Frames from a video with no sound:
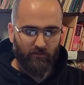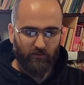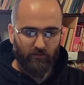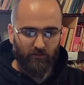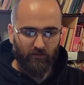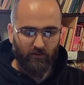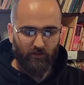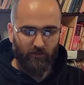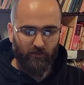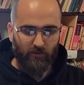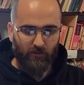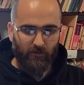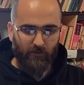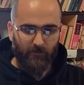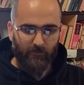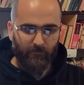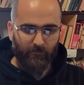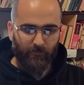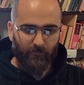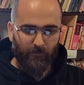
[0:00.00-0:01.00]

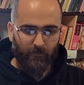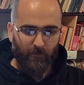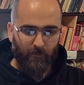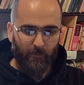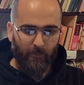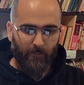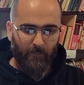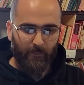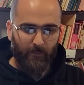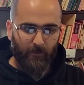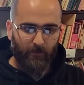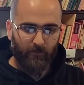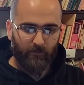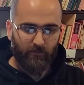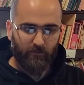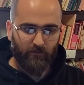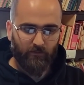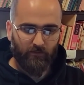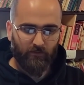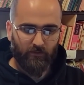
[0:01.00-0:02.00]

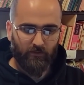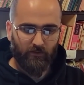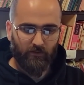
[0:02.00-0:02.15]
[no speech]